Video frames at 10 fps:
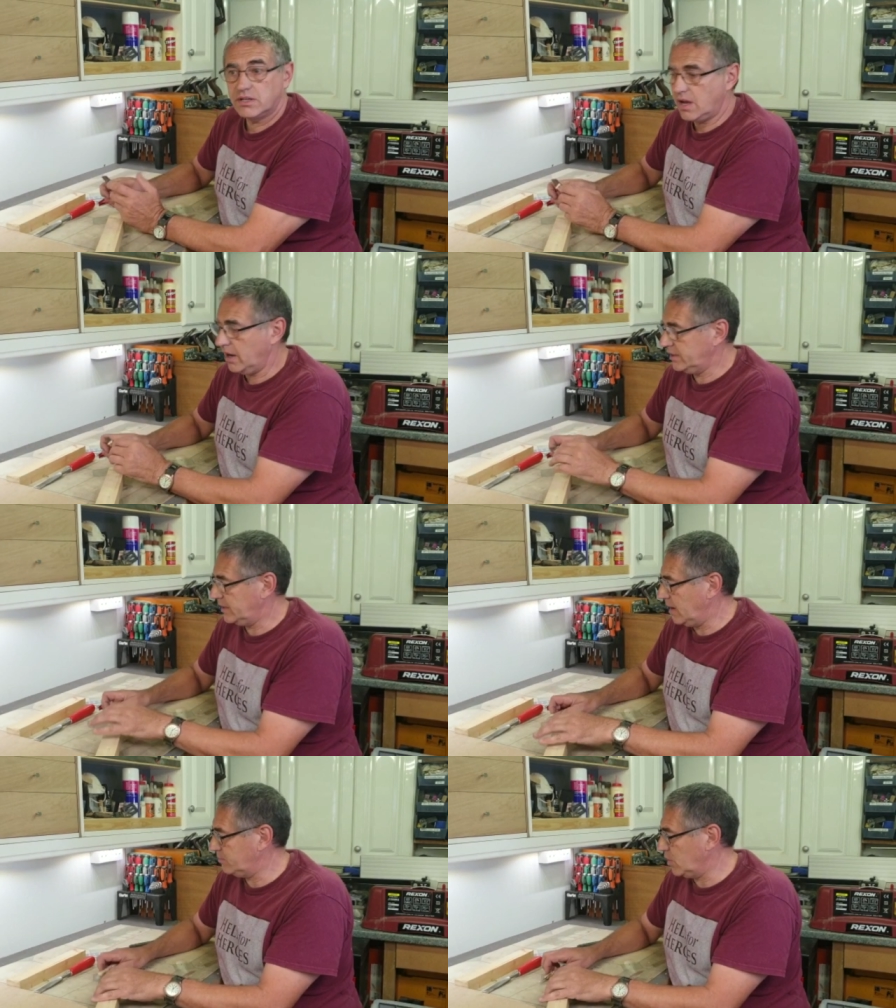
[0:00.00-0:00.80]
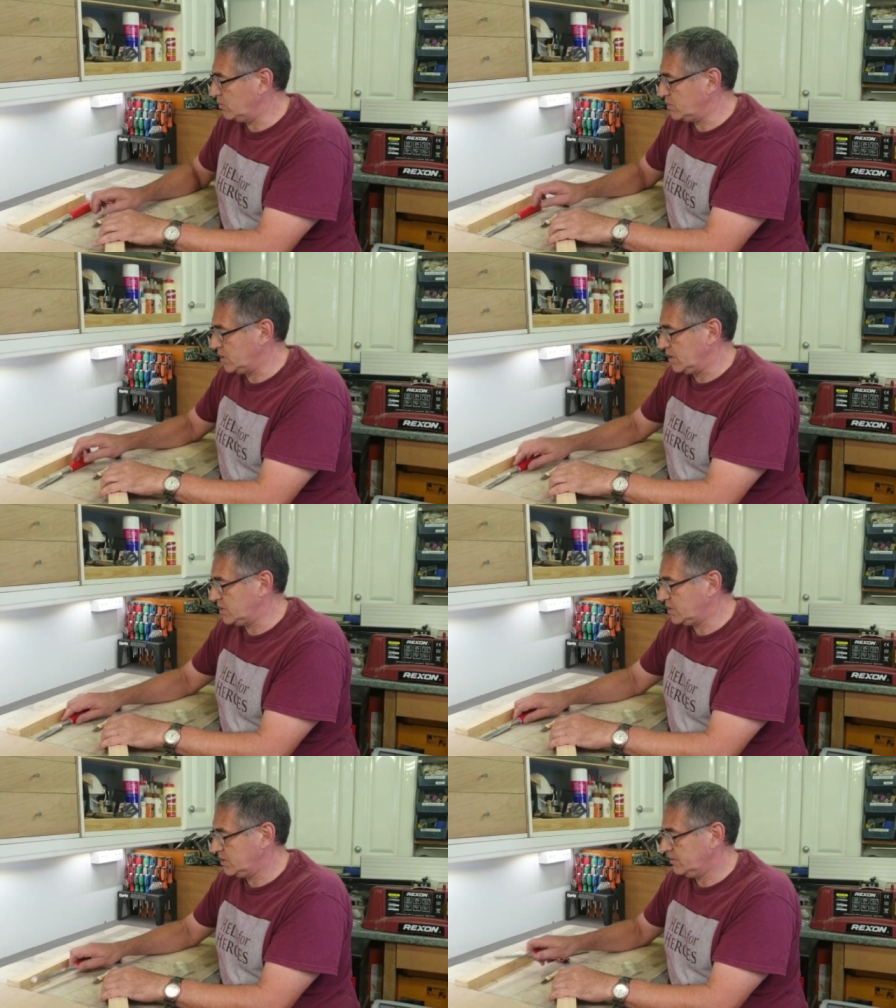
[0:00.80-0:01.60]
aid that
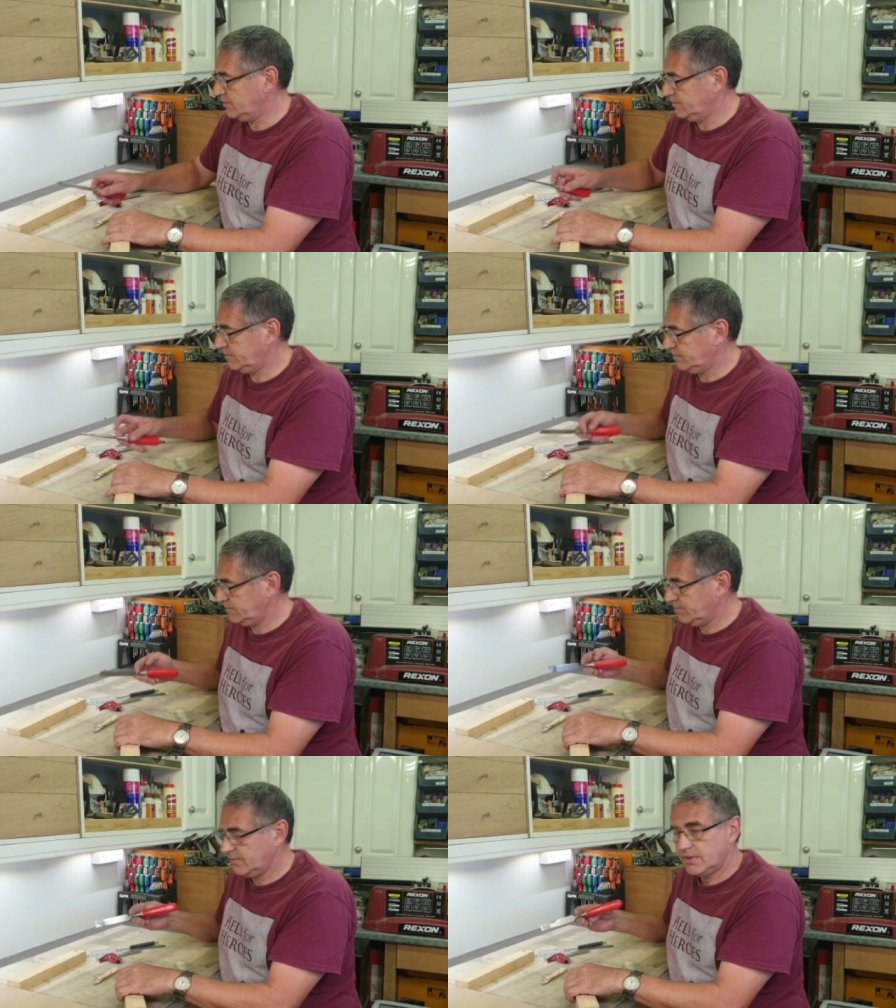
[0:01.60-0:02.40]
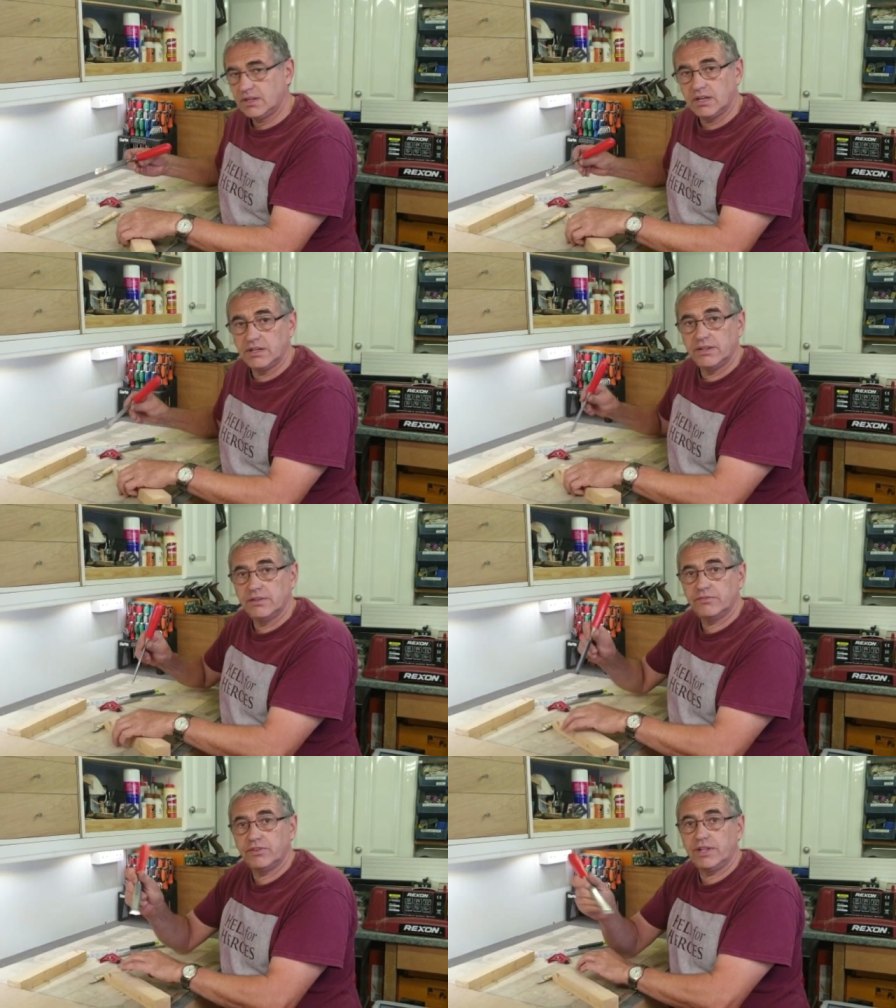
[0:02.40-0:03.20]
process. And
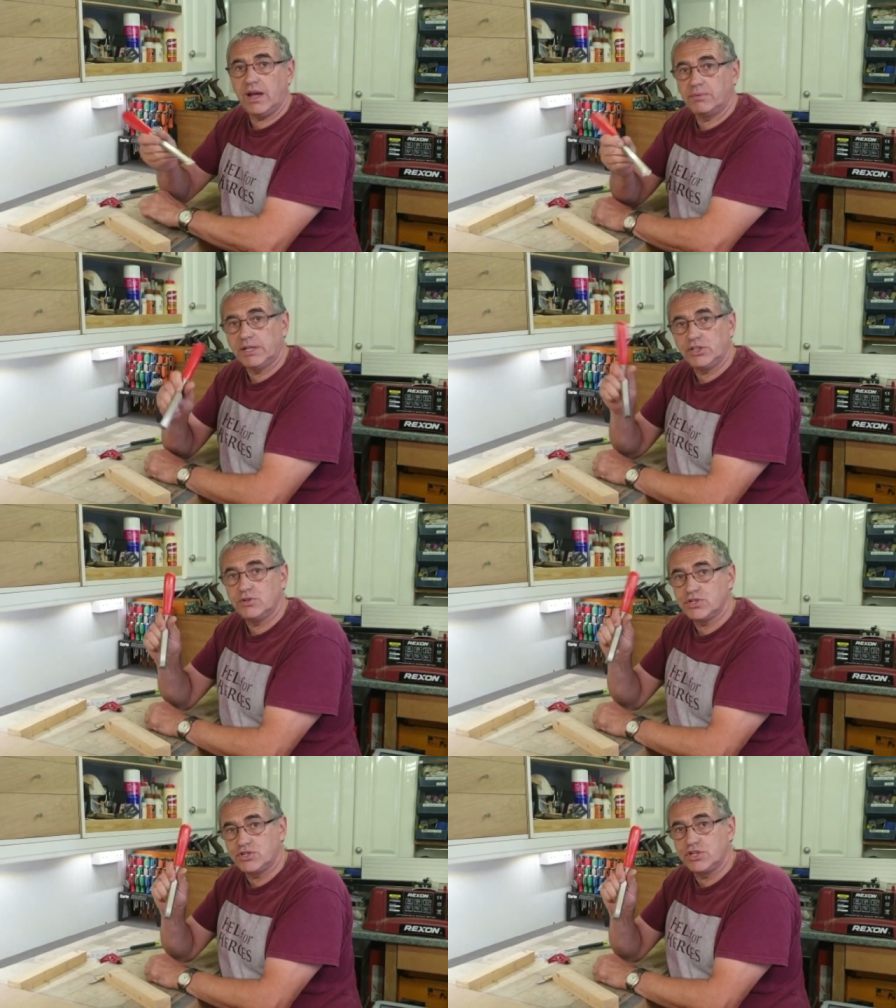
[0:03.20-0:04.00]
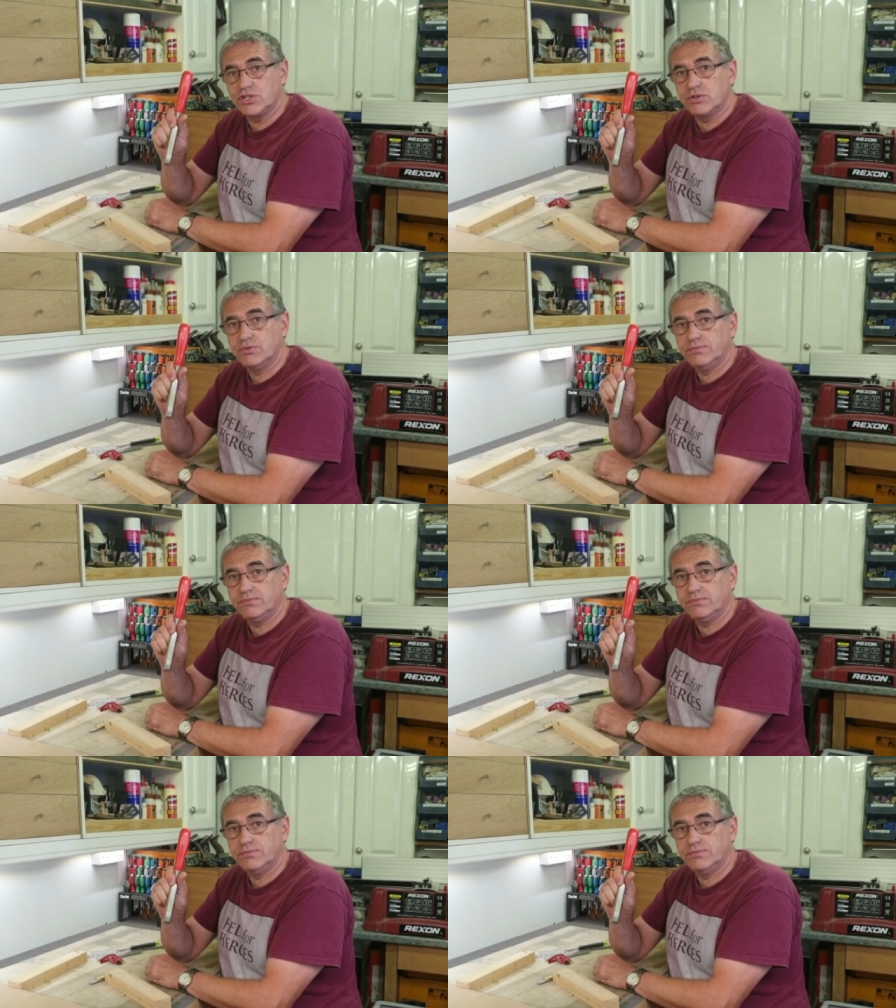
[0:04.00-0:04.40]
for that, I'm going to use a chisel.